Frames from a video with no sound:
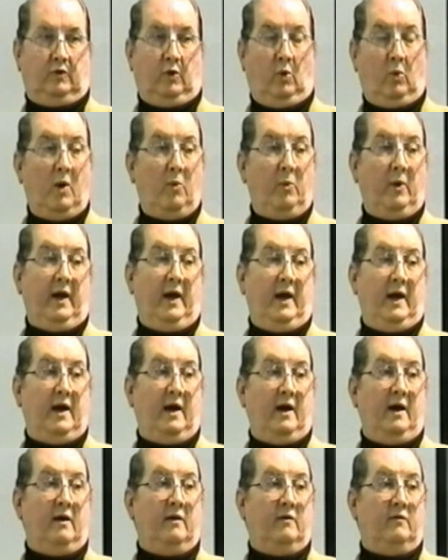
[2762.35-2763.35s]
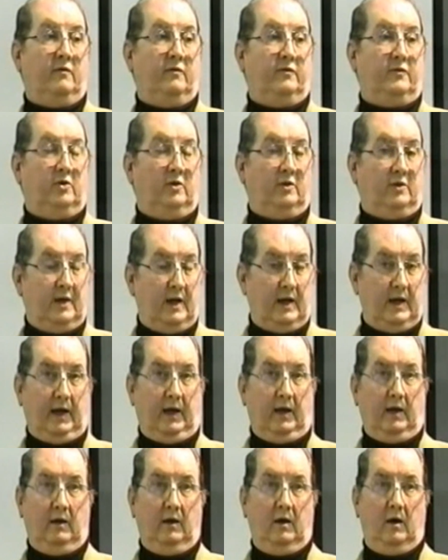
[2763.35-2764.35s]
So what we have
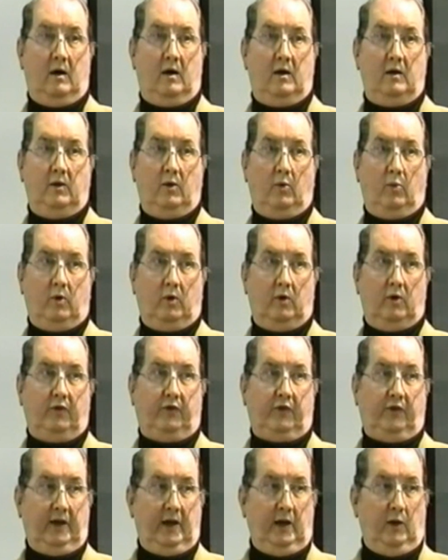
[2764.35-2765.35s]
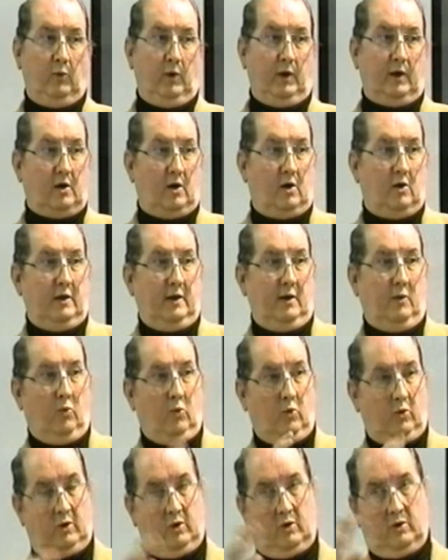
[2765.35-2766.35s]
today on the world scene, we call
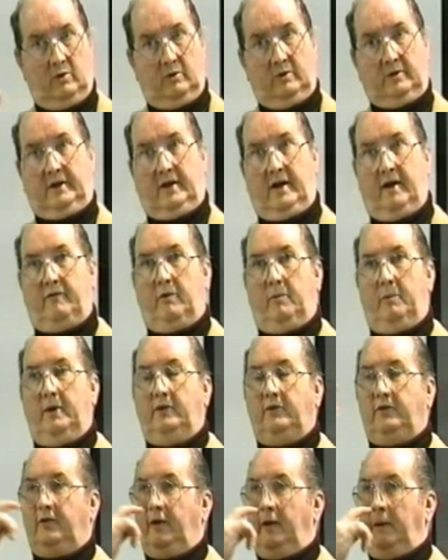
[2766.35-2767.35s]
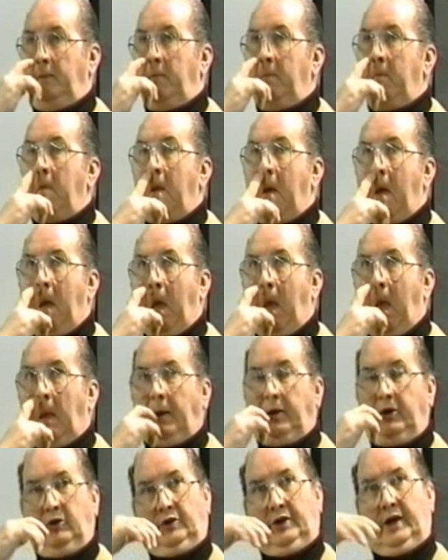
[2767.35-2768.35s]
them world governments and
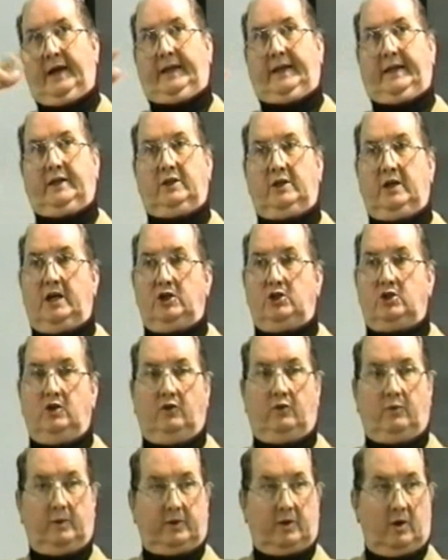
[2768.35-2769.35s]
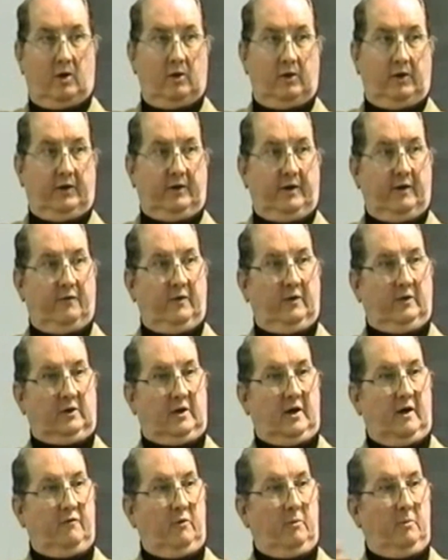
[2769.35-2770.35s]
United Nations with all the
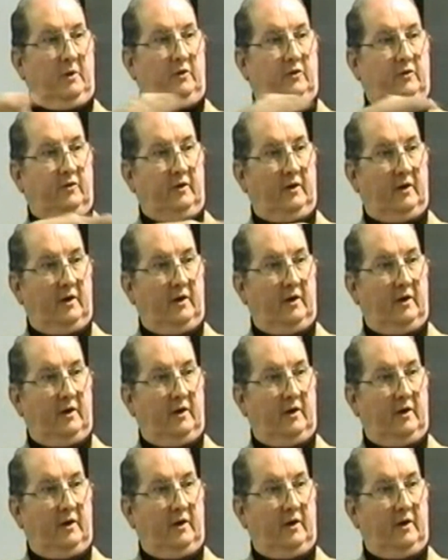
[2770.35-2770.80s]
different governments